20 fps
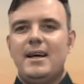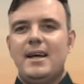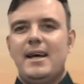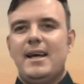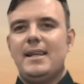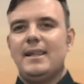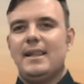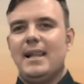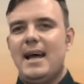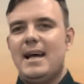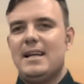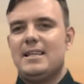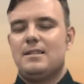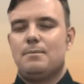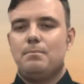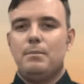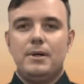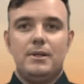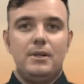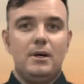And
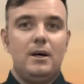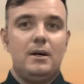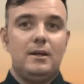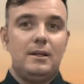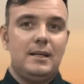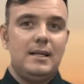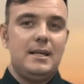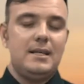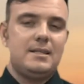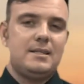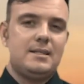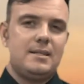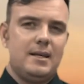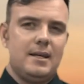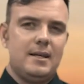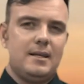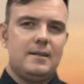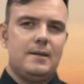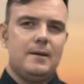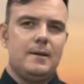last but not least
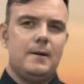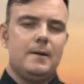then,